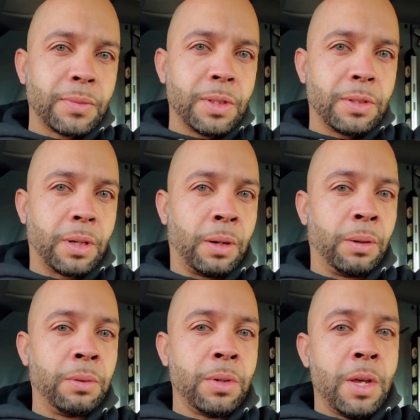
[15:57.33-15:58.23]

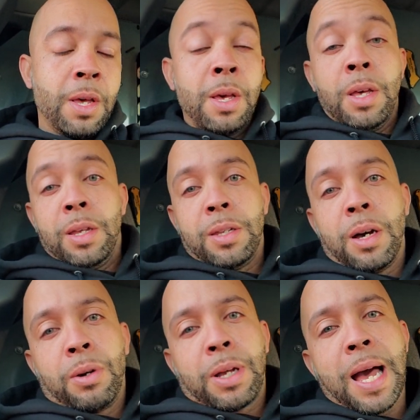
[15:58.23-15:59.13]
So,
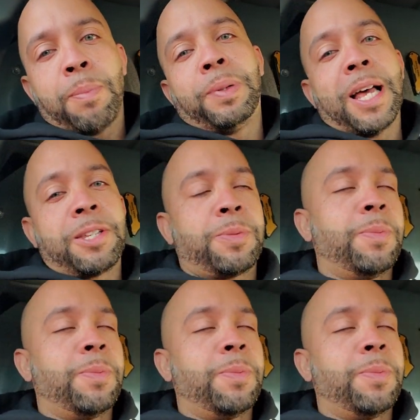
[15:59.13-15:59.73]
yo, God bless,